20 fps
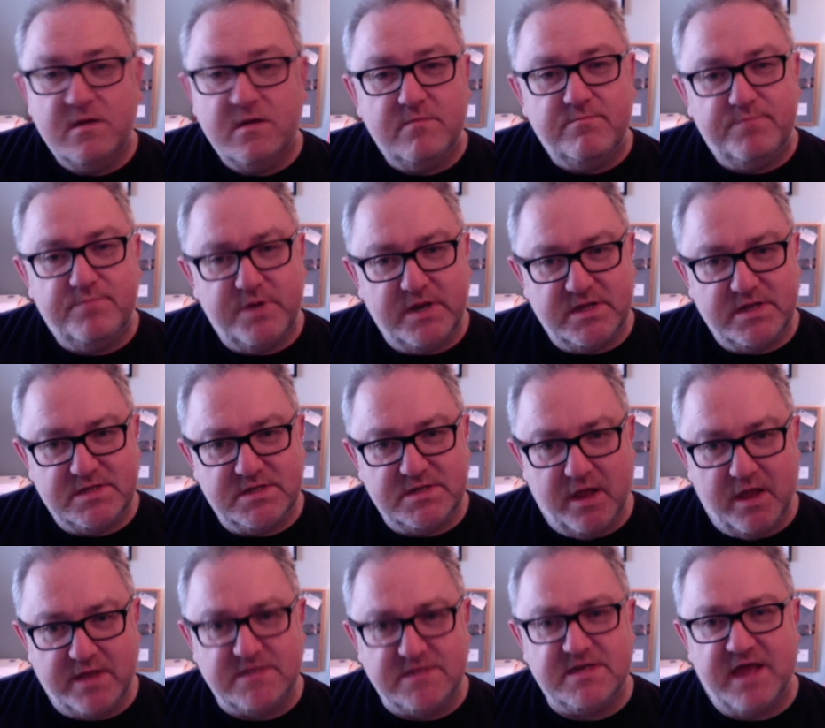but it's
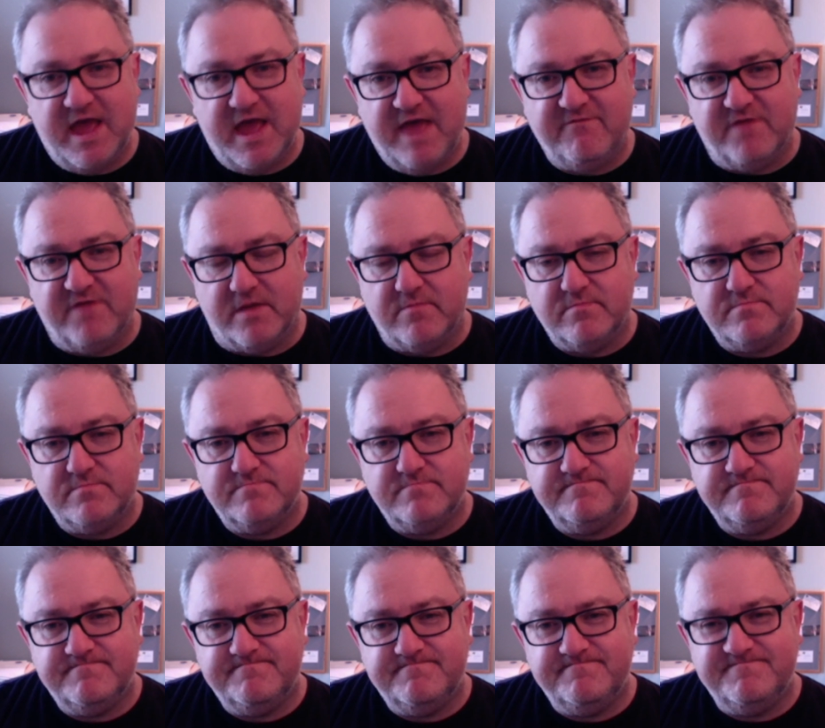nice to have it.
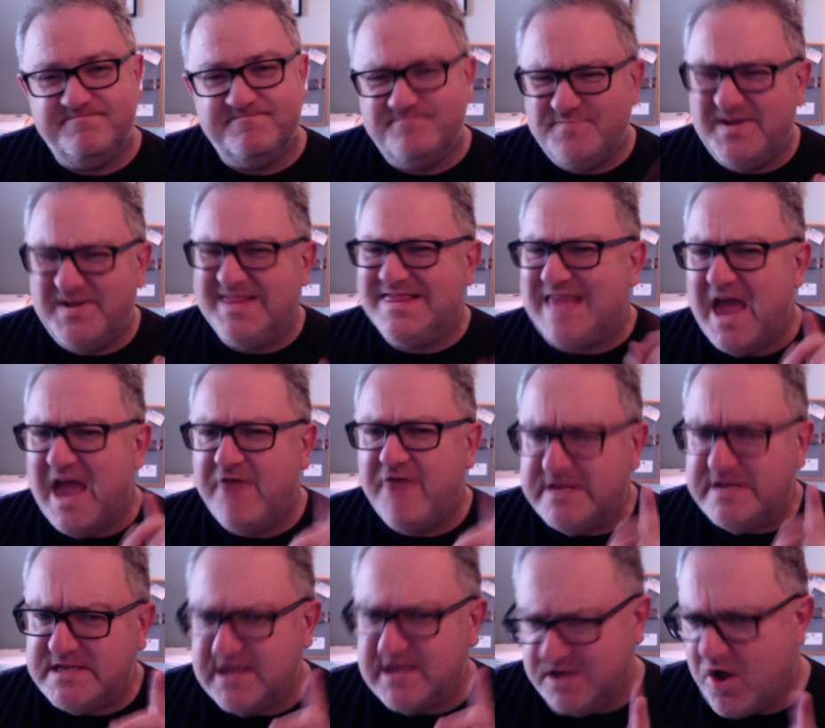But there is
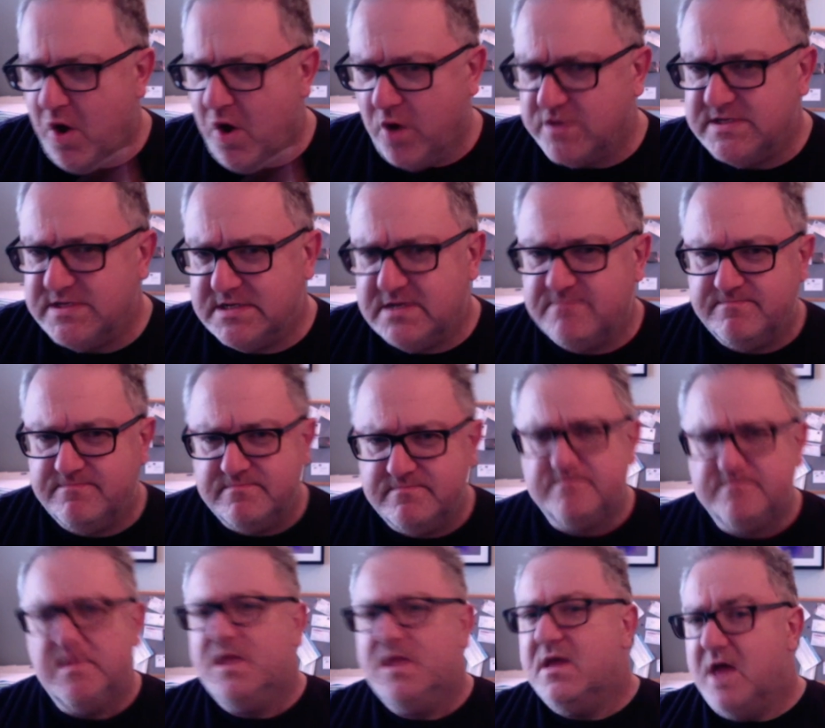a cost,
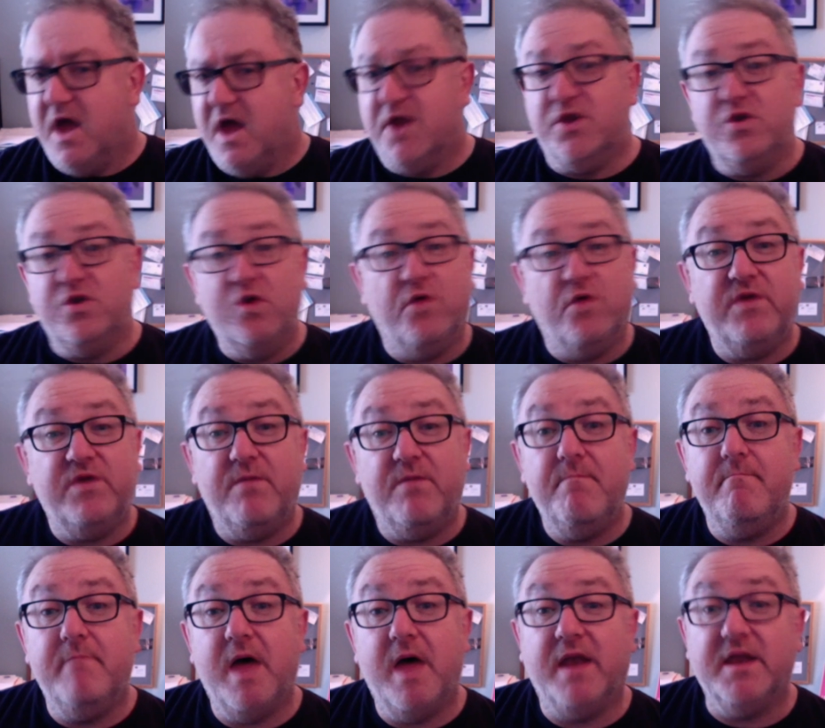and not a
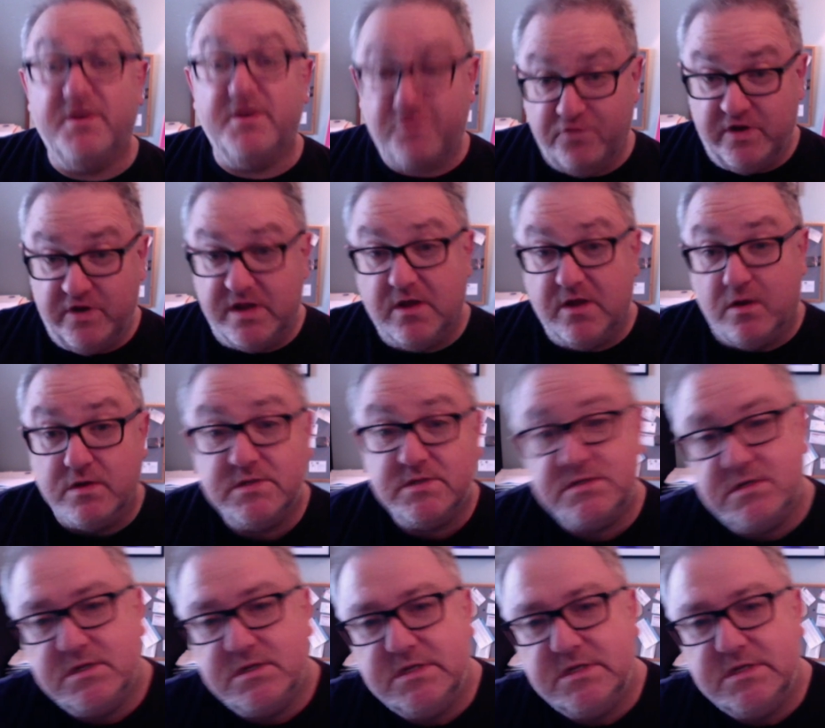monetary cost.